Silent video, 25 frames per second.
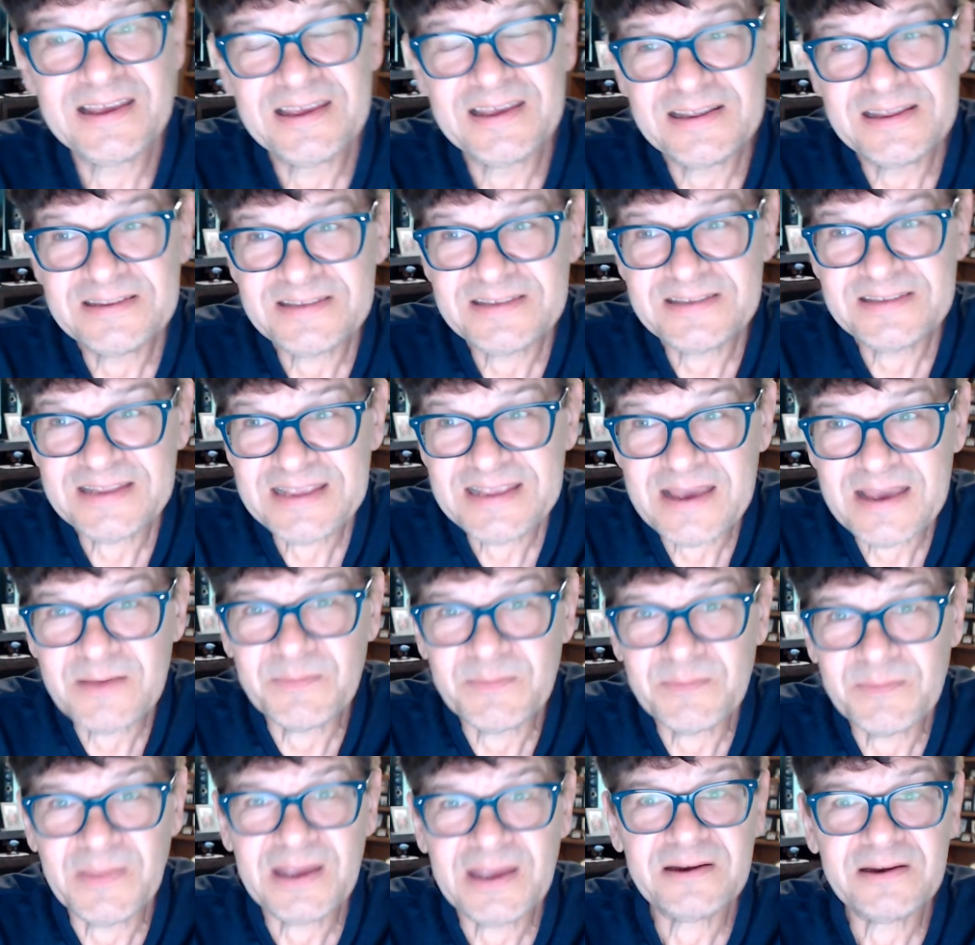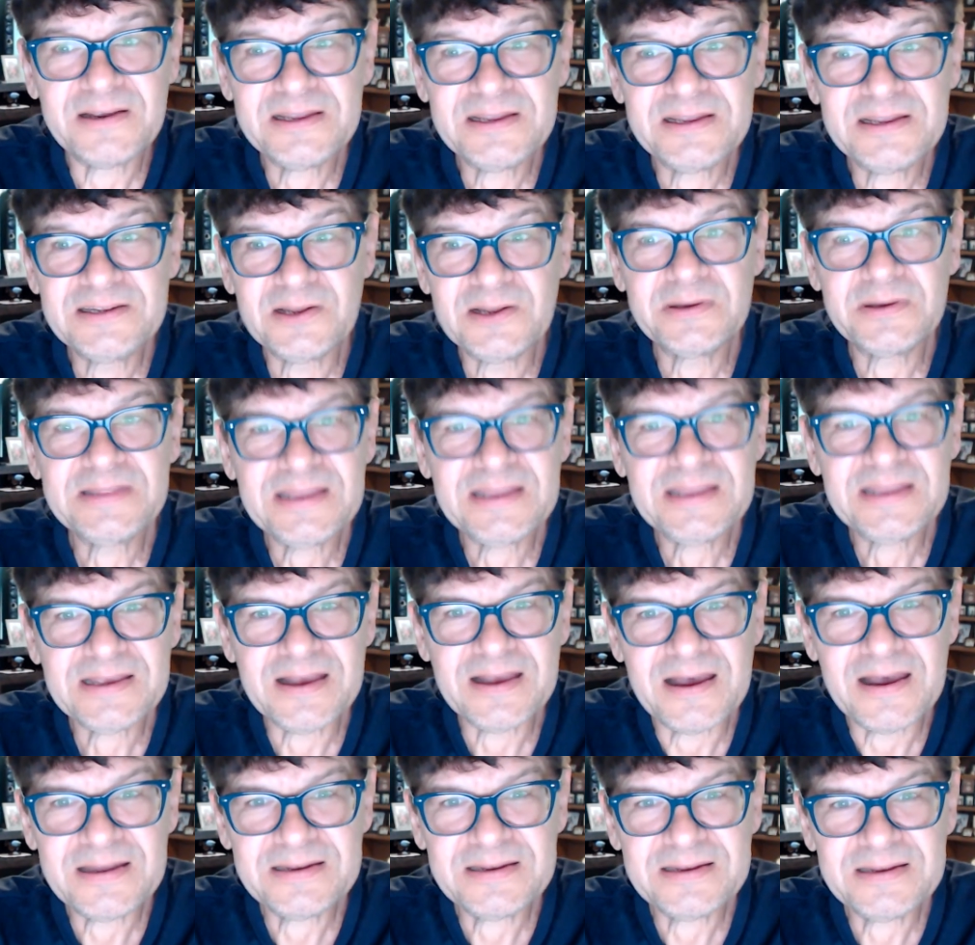to get married, knowing that
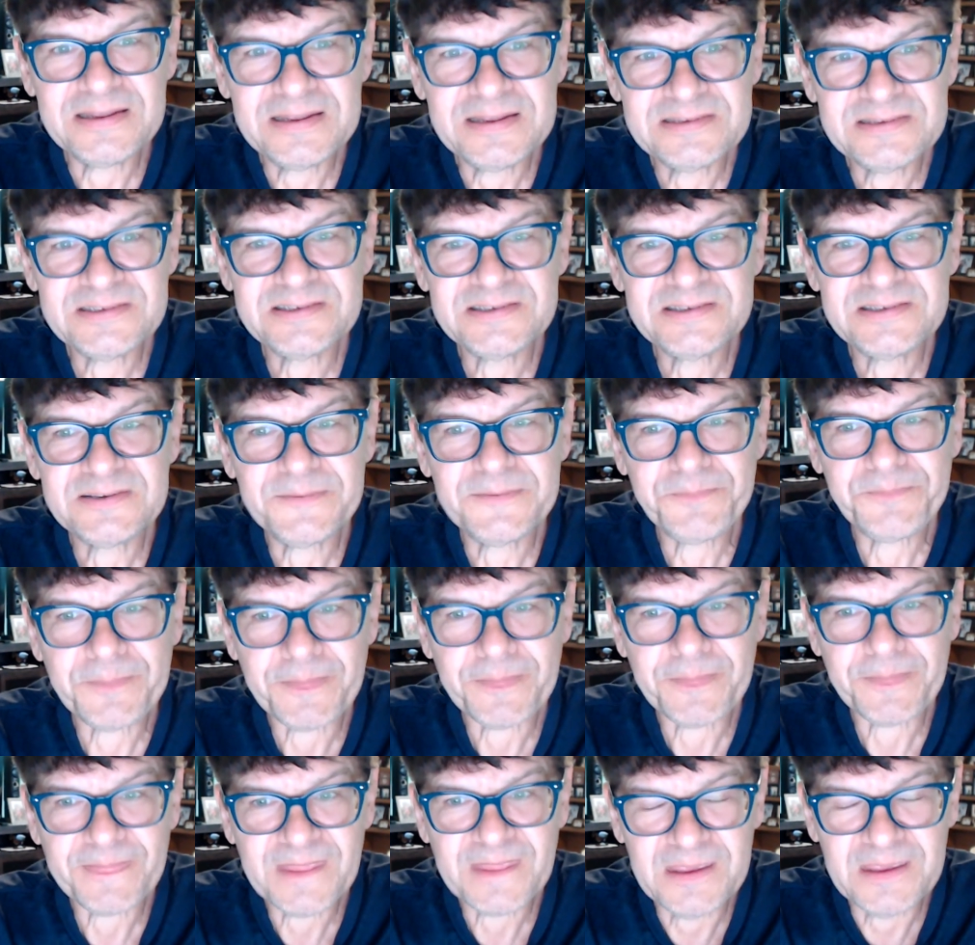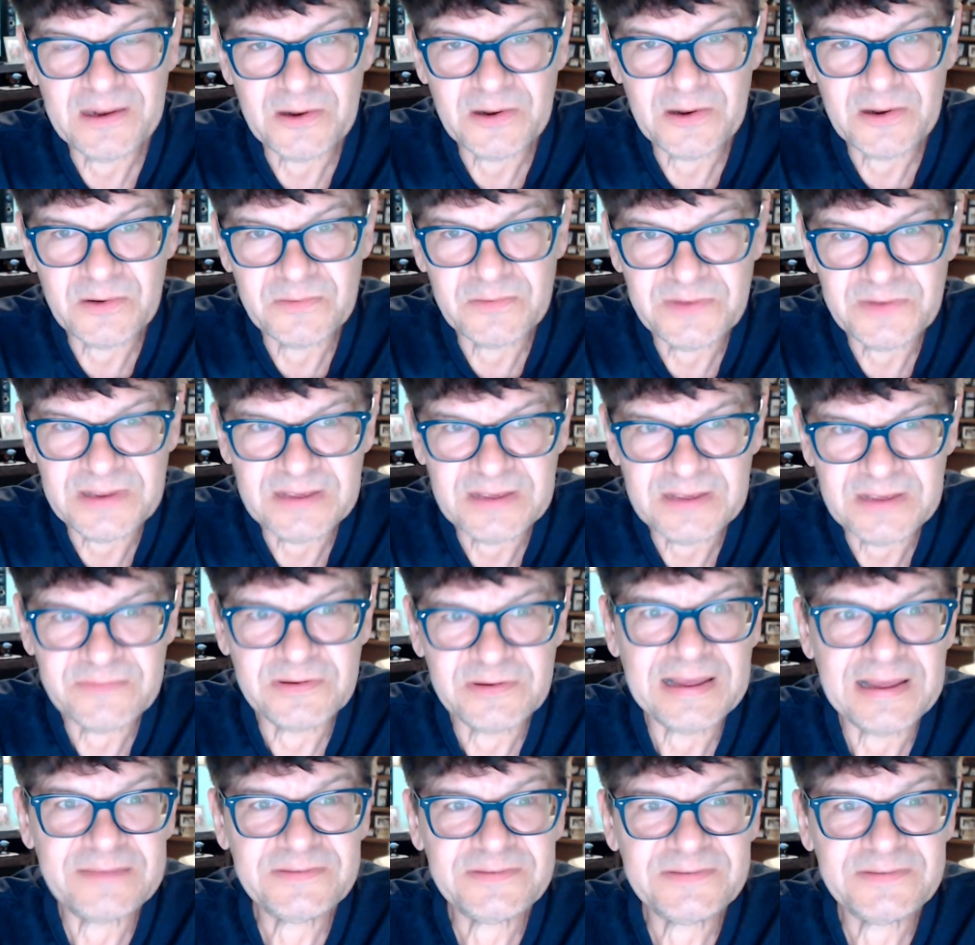God is, you know, if you give your
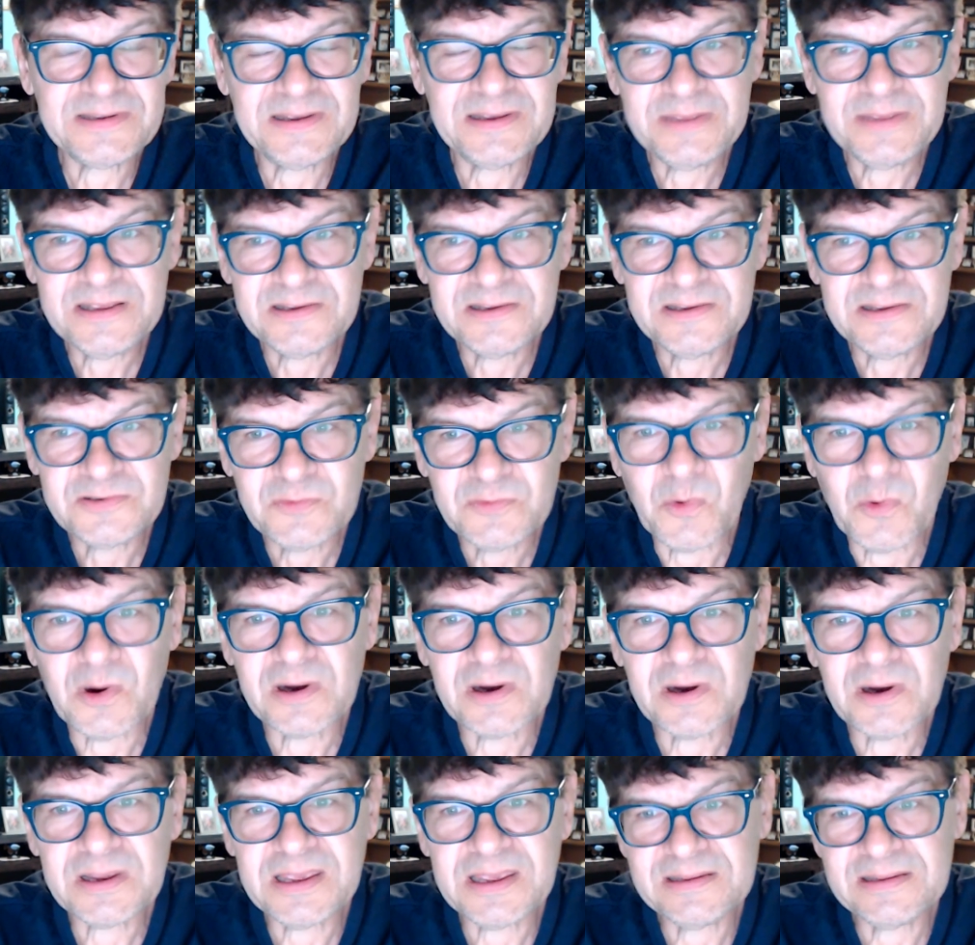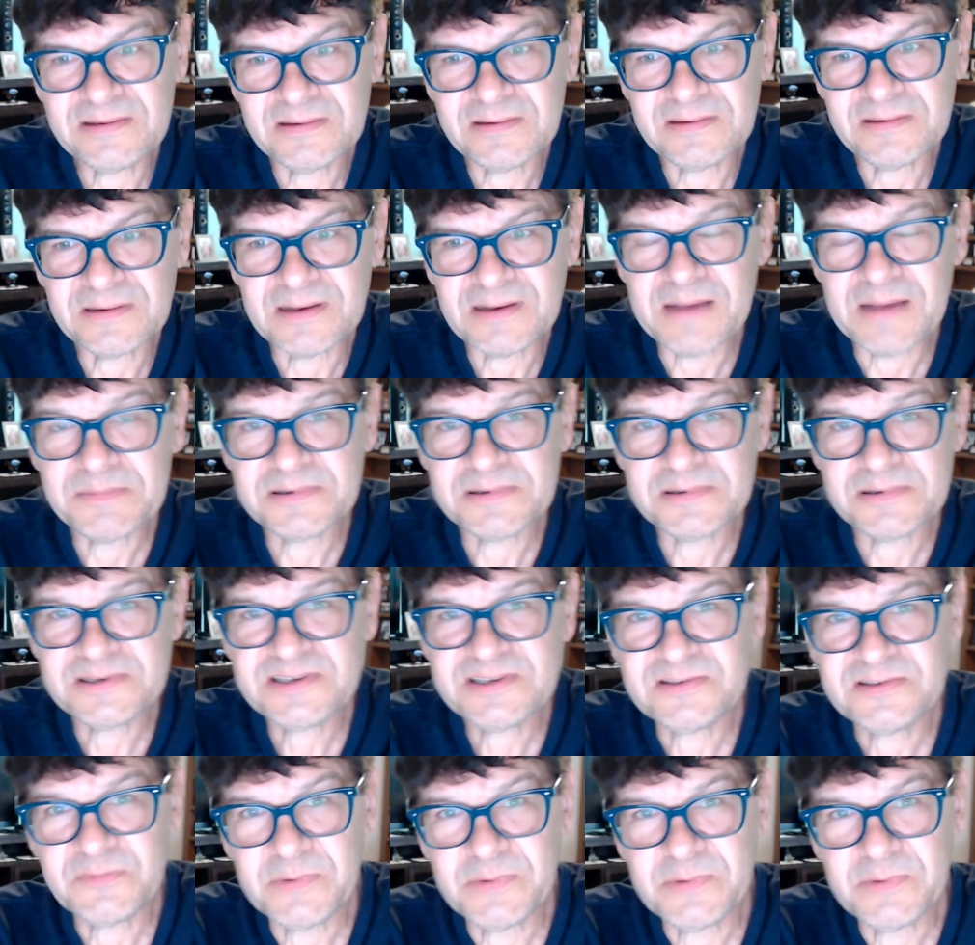life to Him, He is working to accomplish
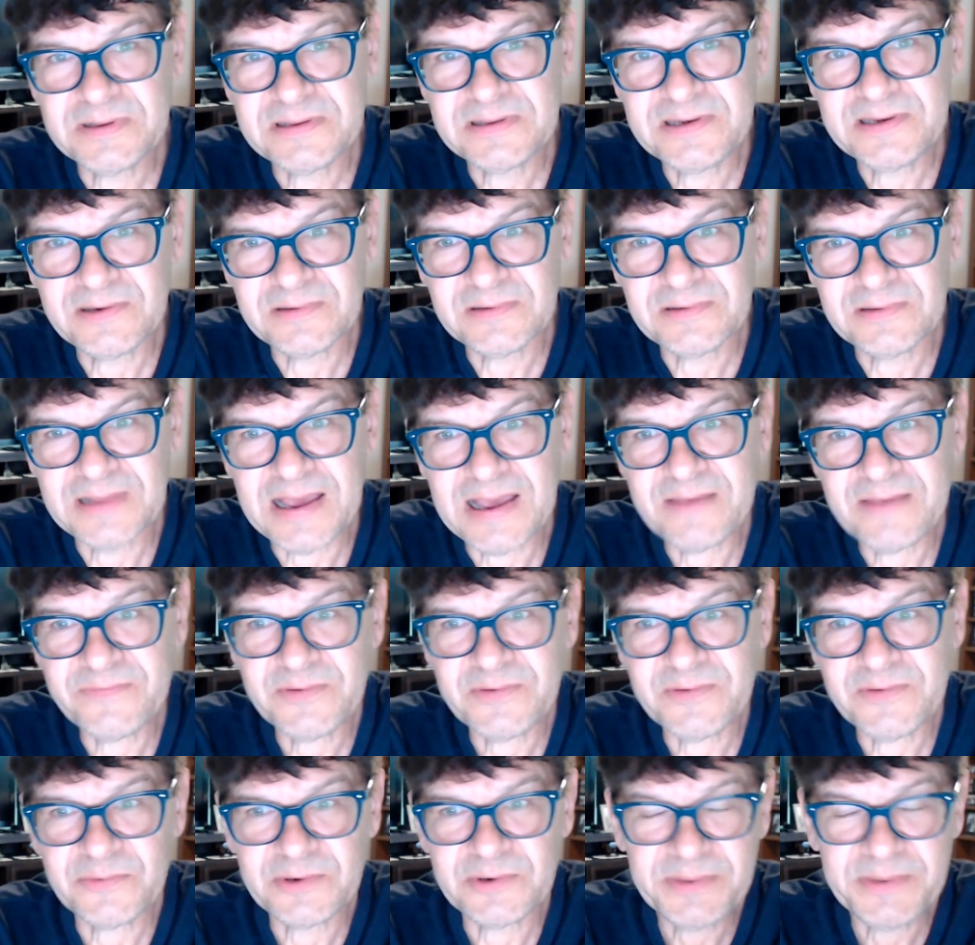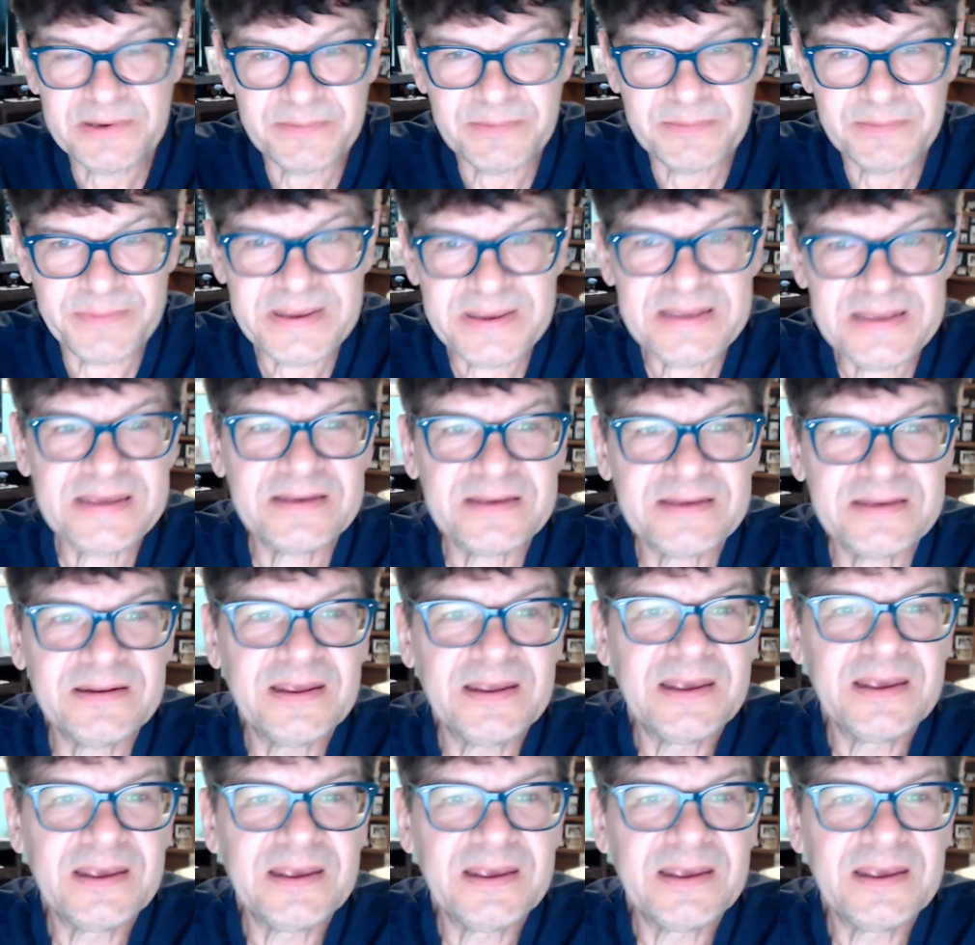His will in your life. You want to be obedient.